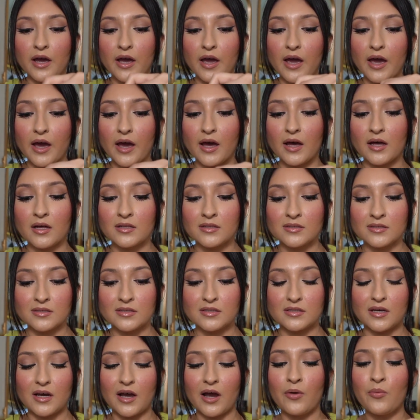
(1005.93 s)
and
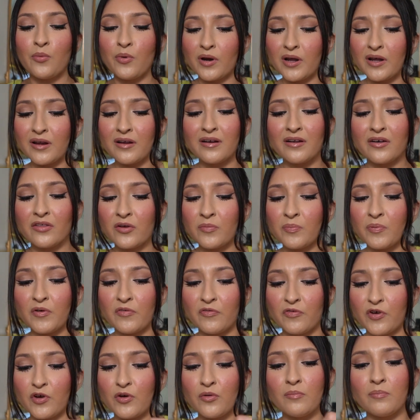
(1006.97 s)
I wanted another
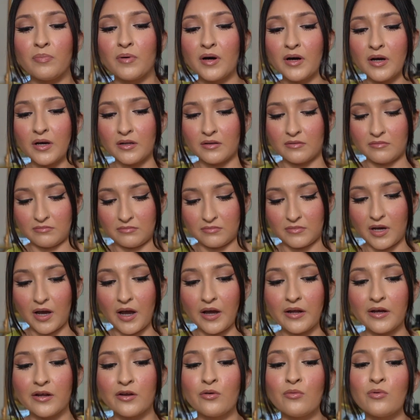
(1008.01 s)
perfume but I
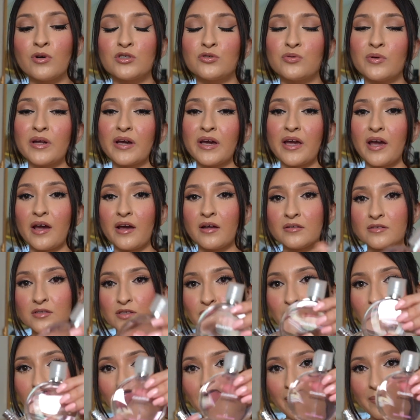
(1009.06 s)
didn't know which one to get
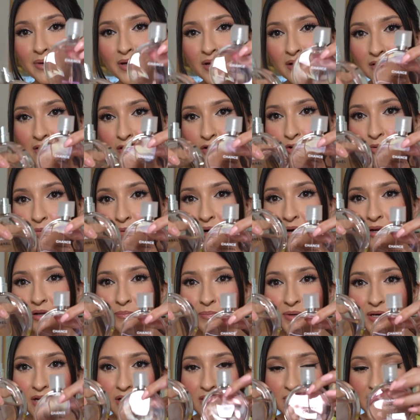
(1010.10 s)
so I got me a little one
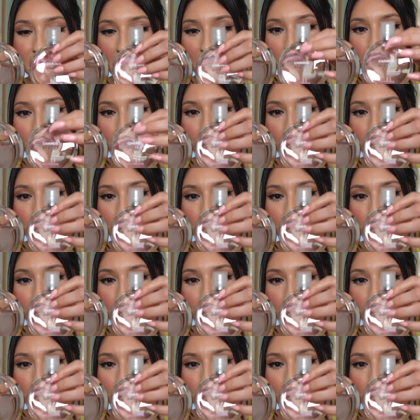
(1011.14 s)
because how